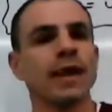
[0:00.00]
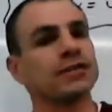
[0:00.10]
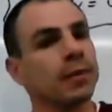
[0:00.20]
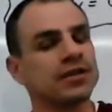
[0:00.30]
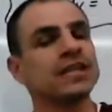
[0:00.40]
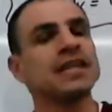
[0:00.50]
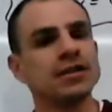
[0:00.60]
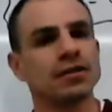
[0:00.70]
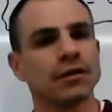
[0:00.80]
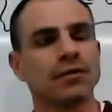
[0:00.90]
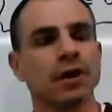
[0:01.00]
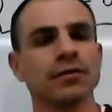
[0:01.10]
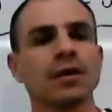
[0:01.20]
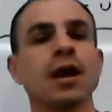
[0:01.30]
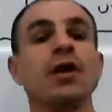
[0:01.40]
That's much easier for us.
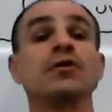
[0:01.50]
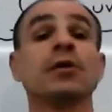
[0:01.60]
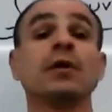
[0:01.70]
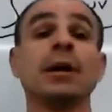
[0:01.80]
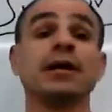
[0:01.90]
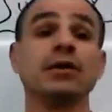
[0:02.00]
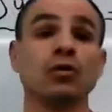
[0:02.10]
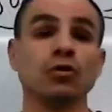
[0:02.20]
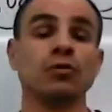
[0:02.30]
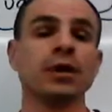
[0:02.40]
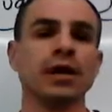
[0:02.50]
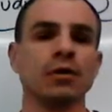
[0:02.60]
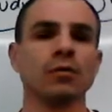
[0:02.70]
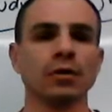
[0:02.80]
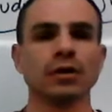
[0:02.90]
So we're going to make u
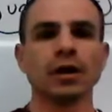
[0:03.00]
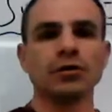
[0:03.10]
equal